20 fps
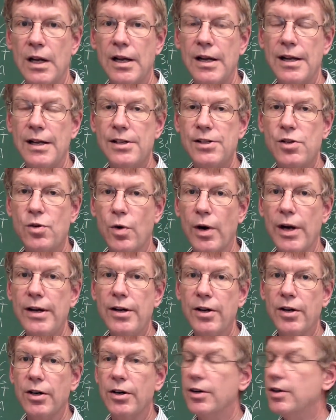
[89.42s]
is
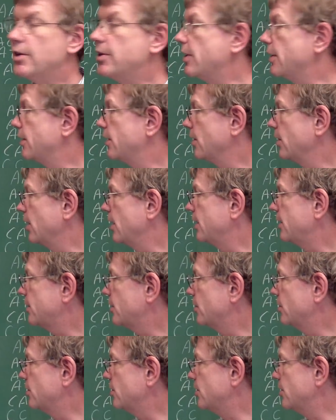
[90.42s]
greater than the
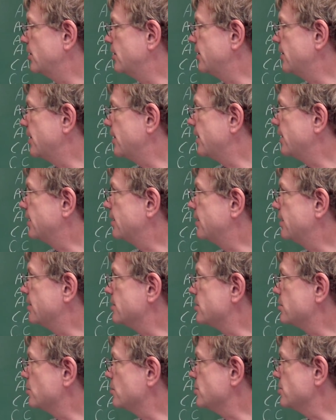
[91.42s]
likelihood that
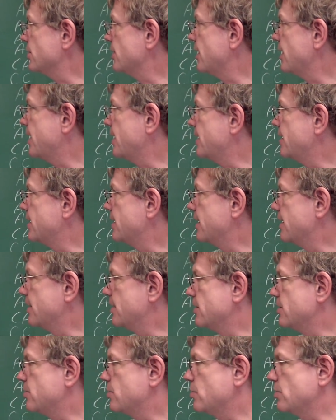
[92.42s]
this was an A and
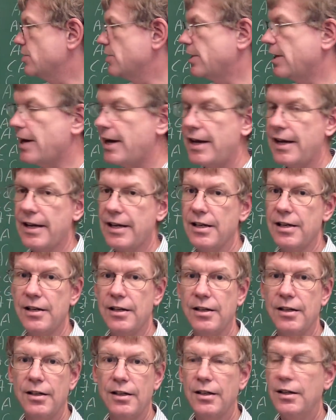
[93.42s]
this was an A
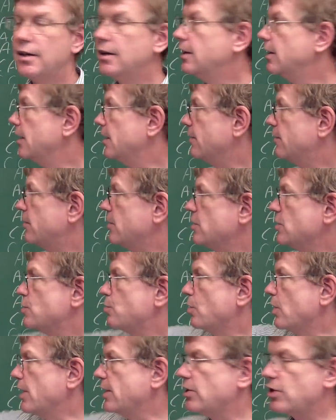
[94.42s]
if these
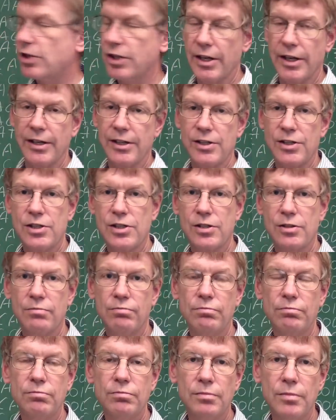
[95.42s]
branch lengths
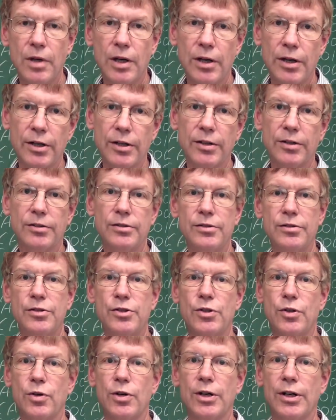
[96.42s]
are
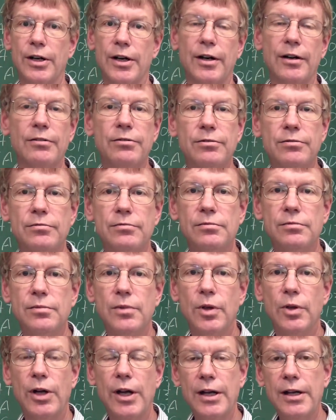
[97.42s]
short enough.
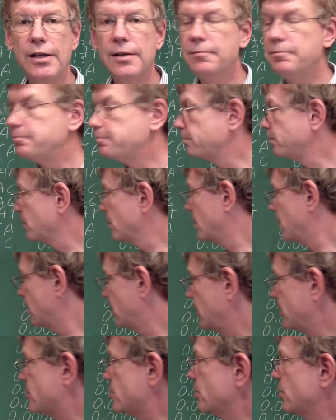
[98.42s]
Okay?
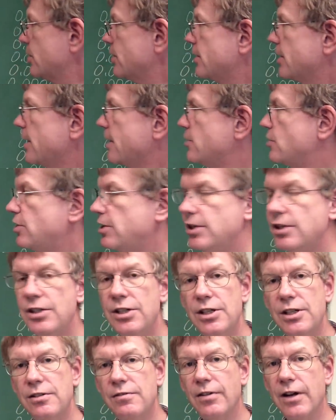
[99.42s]
Let's look at that
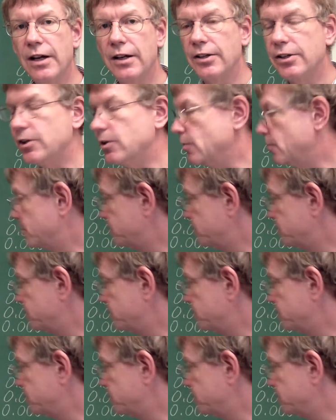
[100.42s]
GT value.